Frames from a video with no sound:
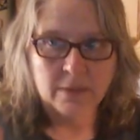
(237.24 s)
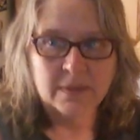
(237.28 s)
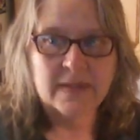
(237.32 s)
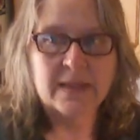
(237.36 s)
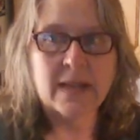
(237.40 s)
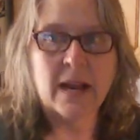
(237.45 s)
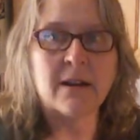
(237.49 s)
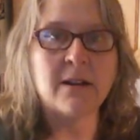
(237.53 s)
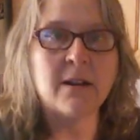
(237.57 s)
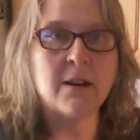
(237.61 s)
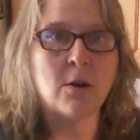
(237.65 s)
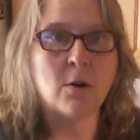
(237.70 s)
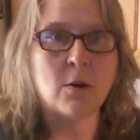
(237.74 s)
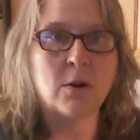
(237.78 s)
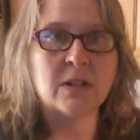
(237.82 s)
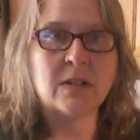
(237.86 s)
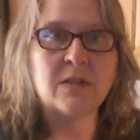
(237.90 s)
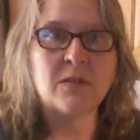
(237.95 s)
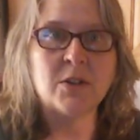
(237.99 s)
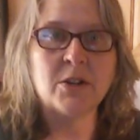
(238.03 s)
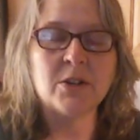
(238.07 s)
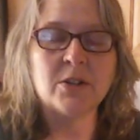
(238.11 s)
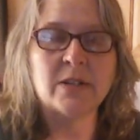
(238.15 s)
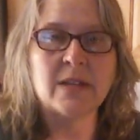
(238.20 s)
setting
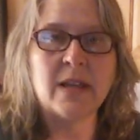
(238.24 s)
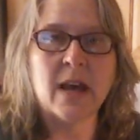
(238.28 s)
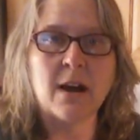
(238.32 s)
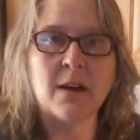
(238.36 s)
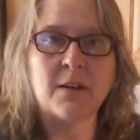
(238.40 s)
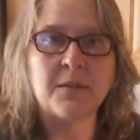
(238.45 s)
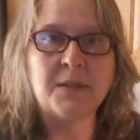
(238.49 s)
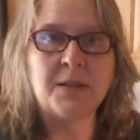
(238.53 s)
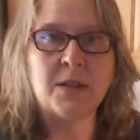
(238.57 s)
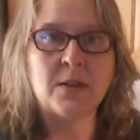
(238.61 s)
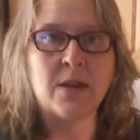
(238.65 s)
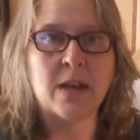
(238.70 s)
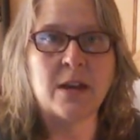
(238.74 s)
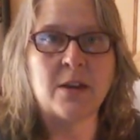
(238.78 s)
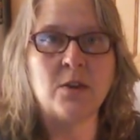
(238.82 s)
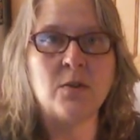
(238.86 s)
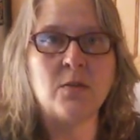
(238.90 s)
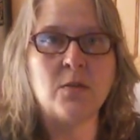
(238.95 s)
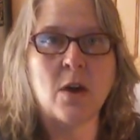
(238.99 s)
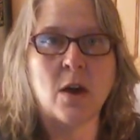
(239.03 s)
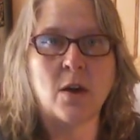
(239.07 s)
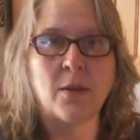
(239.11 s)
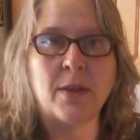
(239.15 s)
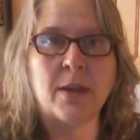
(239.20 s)
goals for yourself so that
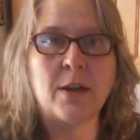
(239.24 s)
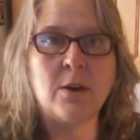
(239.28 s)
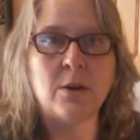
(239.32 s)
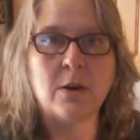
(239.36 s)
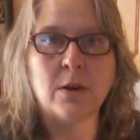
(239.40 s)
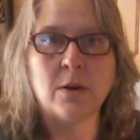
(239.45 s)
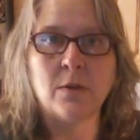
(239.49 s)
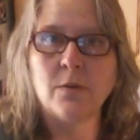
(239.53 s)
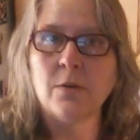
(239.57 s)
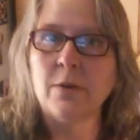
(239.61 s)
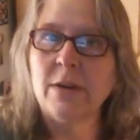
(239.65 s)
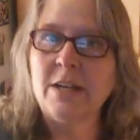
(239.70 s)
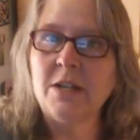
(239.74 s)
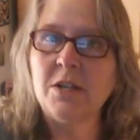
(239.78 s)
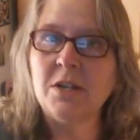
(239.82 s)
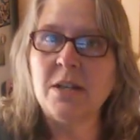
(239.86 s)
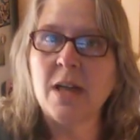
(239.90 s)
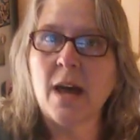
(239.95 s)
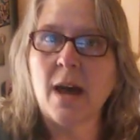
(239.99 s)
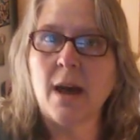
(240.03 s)
you know that you can reach